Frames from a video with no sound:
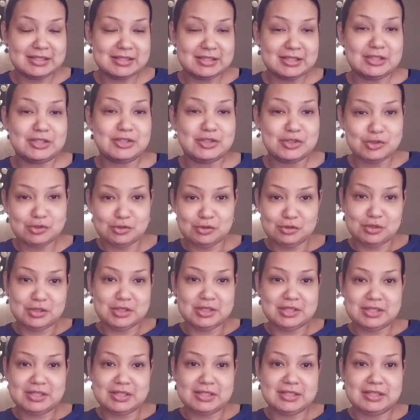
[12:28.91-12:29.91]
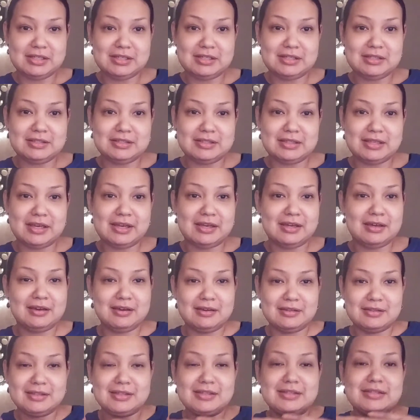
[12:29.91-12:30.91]
the suit is like
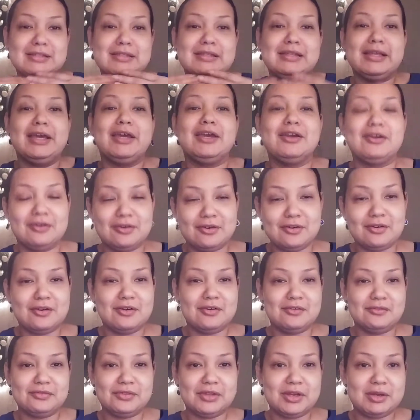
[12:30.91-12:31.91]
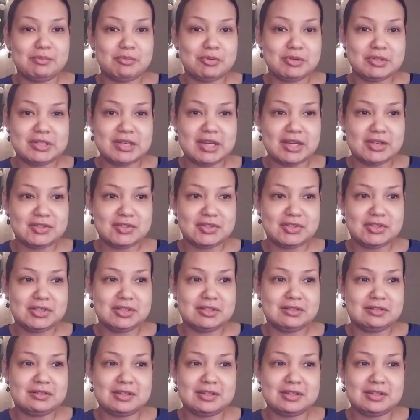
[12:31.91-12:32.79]
this layer of like protection,